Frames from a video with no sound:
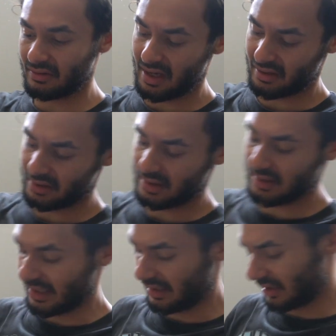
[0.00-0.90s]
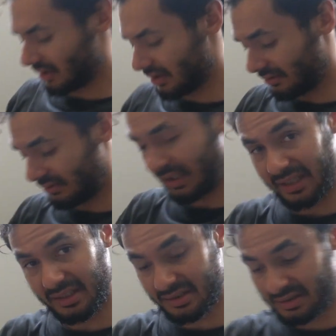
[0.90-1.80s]
actually like
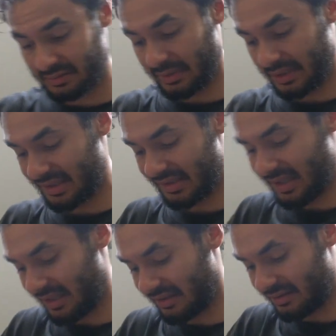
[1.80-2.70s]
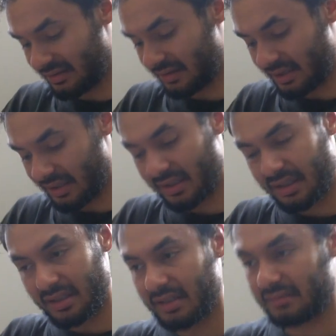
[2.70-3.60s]
nice, because then
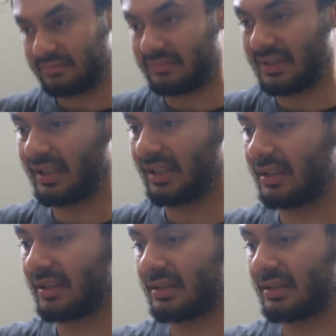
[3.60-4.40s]
like